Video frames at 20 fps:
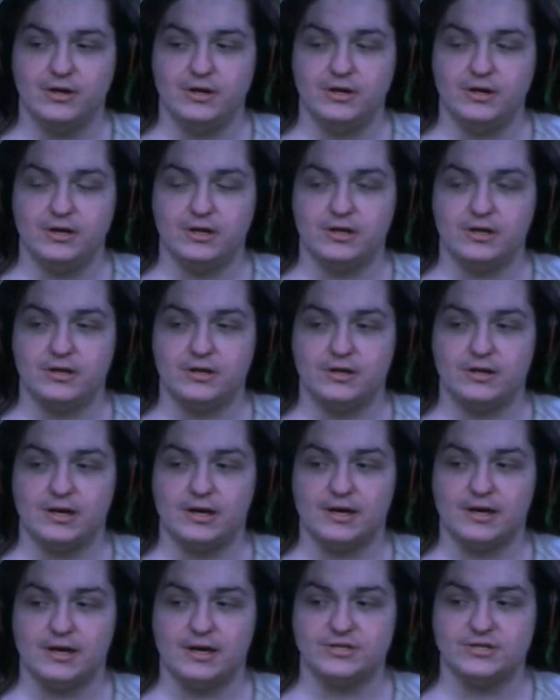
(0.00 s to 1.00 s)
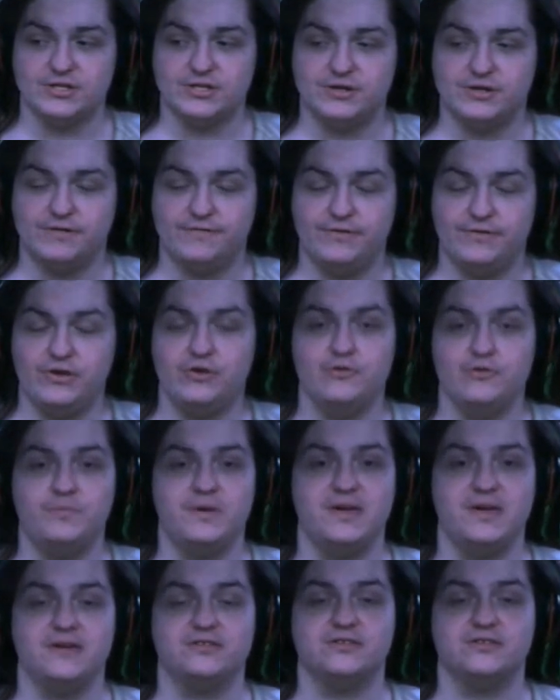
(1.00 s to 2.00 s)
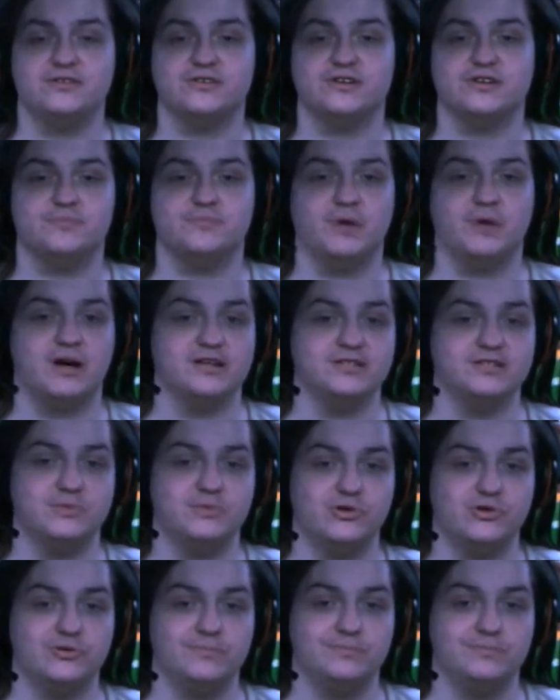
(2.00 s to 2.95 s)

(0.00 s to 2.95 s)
in as few pieces as possible.